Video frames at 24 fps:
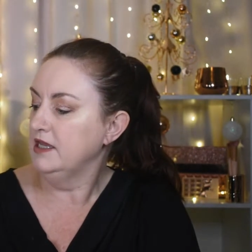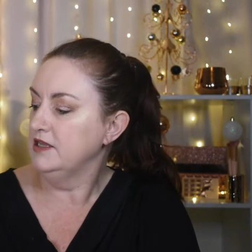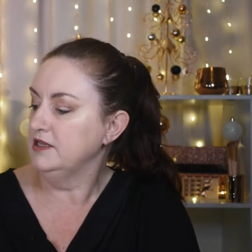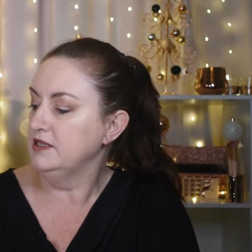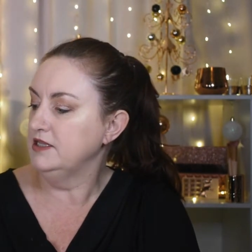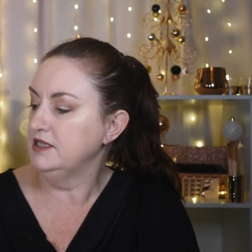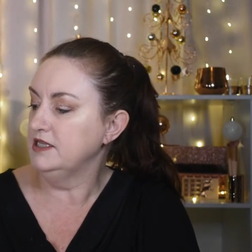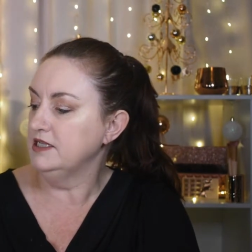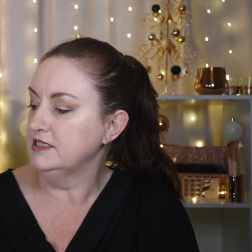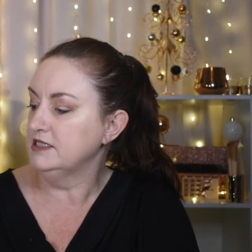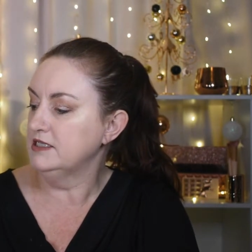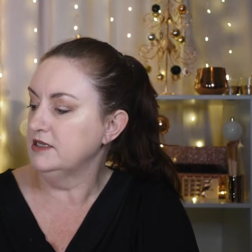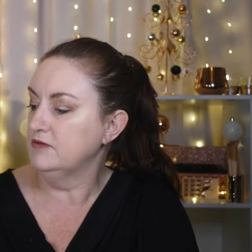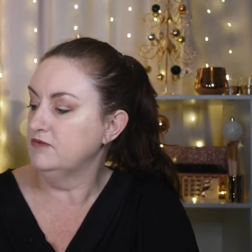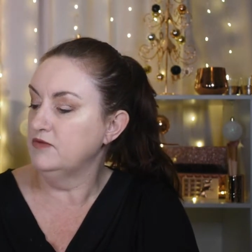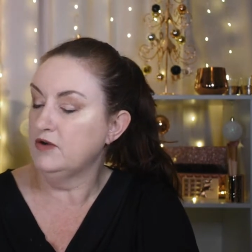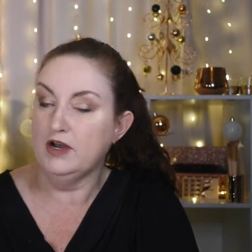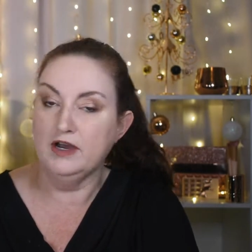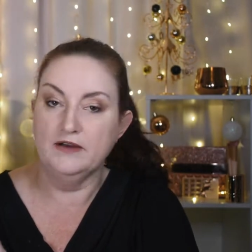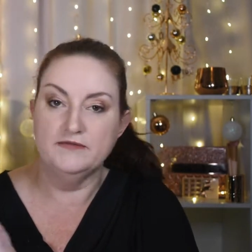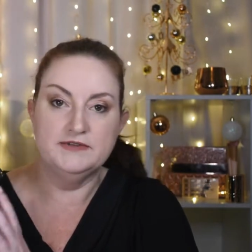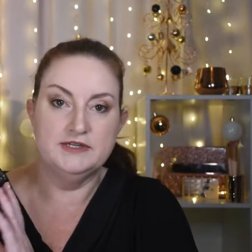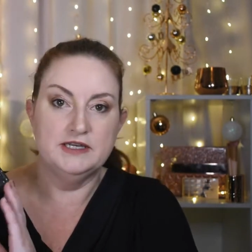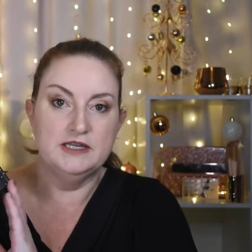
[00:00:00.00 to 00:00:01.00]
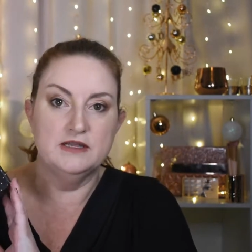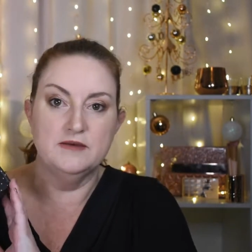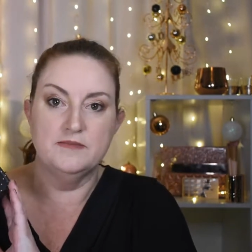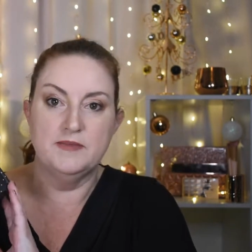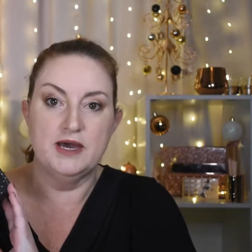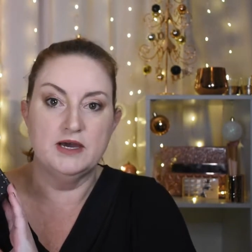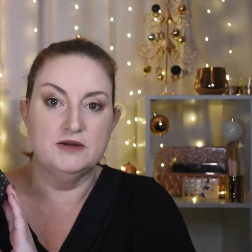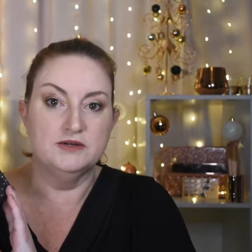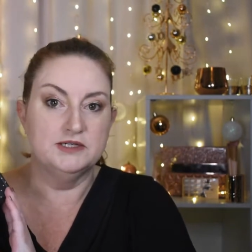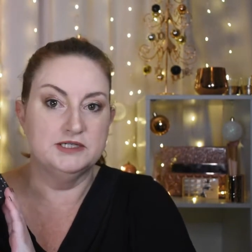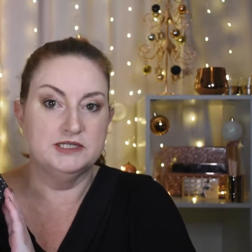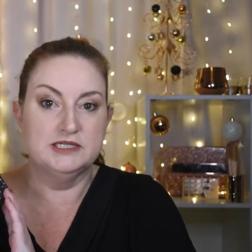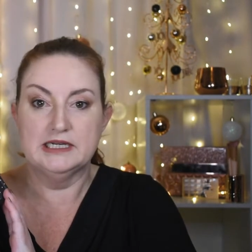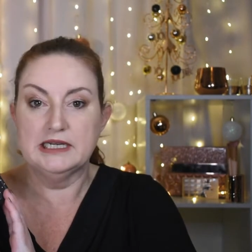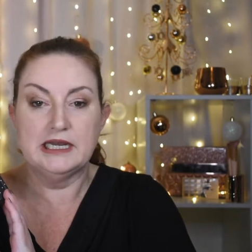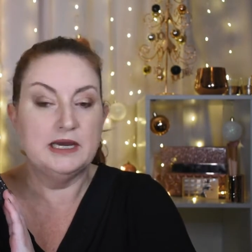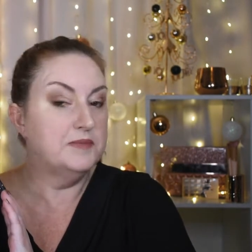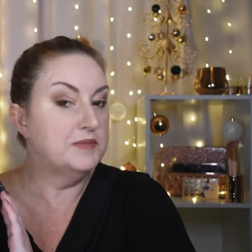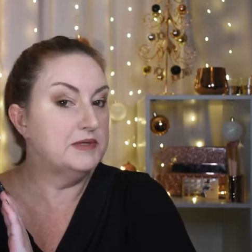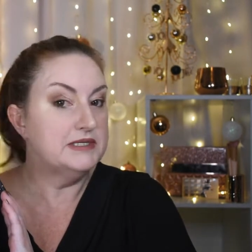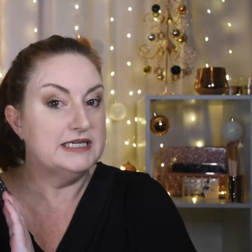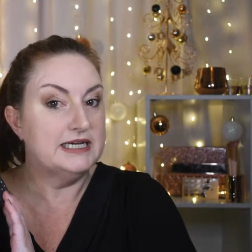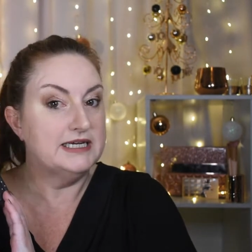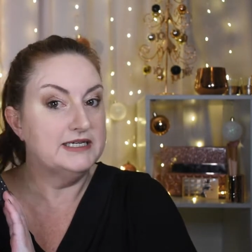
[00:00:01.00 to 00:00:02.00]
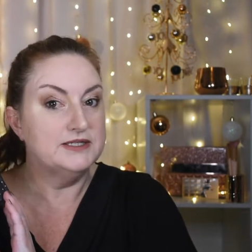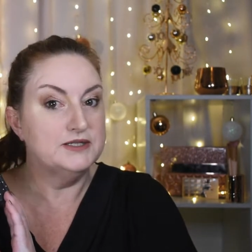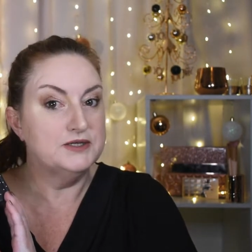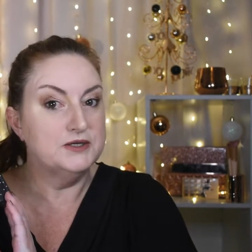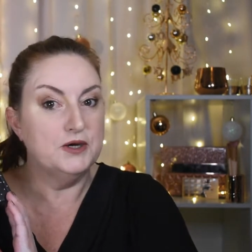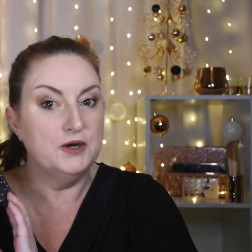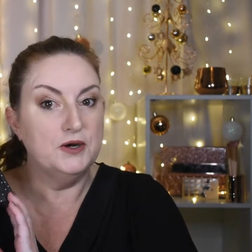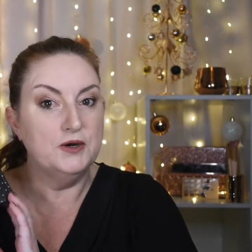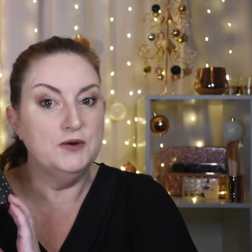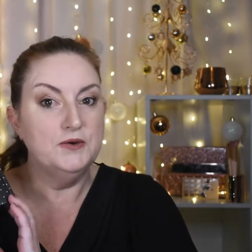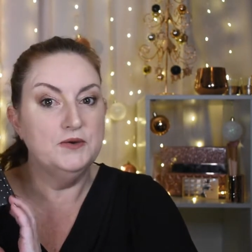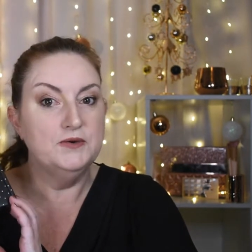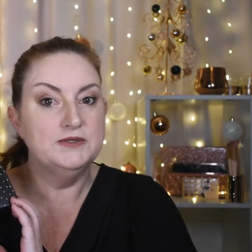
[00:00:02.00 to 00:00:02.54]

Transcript: This arrived in the mail just a couple of days ago,